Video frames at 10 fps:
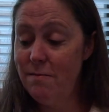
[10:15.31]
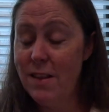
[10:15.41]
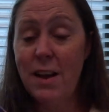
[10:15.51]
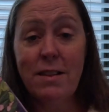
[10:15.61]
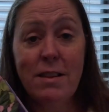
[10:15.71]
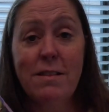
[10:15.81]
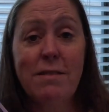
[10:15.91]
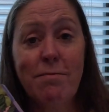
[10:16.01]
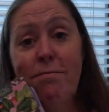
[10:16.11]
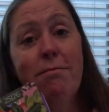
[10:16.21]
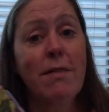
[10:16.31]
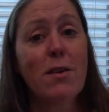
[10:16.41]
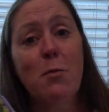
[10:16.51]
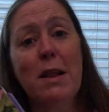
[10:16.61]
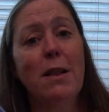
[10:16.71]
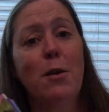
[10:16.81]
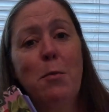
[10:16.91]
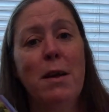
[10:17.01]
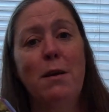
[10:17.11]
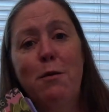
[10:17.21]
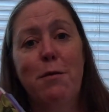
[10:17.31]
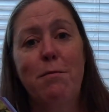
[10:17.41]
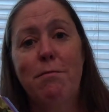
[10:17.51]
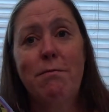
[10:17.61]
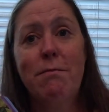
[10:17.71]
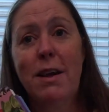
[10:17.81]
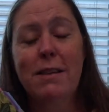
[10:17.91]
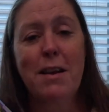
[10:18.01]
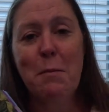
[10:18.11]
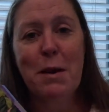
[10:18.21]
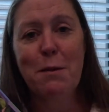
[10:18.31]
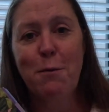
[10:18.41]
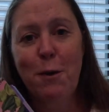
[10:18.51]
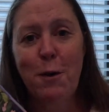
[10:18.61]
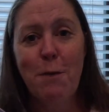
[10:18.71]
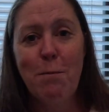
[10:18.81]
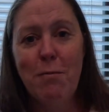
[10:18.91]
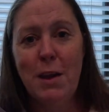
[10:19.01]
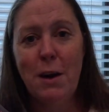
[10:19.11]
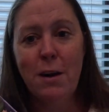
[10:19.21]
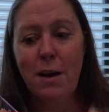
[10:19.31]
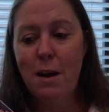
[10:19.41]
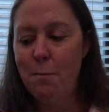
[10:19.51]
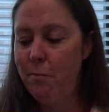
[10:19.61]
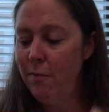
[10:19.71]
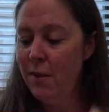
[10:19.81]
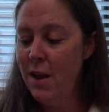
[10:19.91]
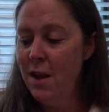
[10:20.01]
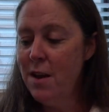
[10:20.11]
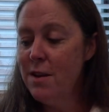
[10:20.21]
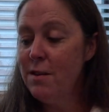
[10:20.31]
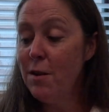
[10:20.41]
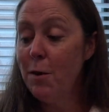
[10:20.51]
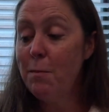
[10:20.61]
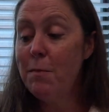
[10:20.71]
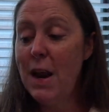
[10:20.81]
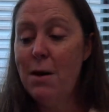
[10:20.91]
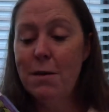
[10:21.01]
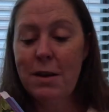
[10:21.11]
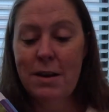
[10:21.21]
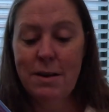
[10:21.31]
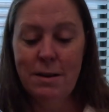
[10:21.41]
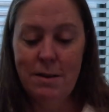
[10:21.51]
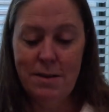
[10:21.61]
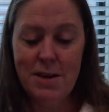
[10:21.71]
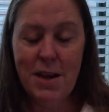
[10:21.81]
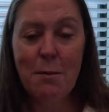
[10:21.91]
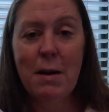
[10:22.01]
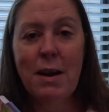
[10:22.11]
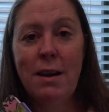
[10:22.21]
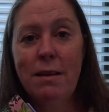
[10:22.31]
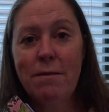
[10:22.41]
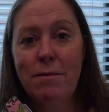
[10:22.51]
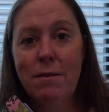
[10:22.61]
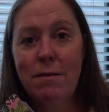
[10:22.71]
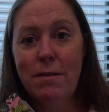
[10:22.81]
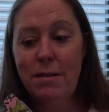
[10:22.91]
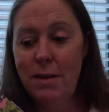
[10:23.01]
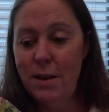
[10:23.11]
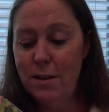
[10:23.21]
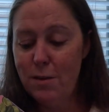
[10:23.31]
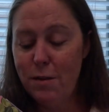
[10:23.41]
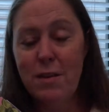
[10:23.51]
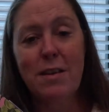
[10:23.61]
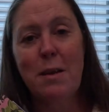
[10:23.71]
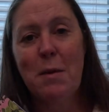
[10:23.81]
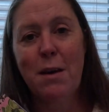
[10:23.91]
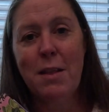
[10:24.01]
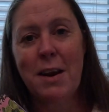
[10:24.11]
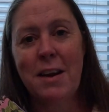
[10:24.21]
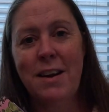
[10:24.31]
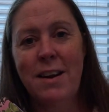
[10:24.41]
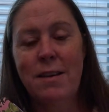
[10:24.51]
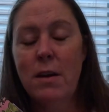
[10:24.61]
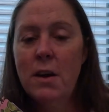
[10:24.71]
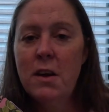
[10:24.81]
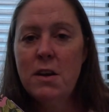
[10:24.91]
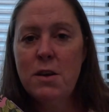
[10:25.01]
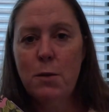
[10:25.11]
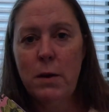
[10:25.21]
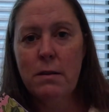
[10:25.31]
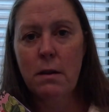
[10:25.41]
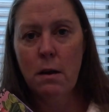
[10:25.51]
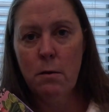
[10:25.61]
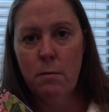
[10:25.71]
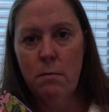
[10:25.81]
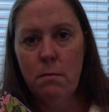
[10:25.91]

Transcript: that this gives me a little bit of excitement for the year to come. So now I'm gonna take my in-service email that I got 2 weeks ago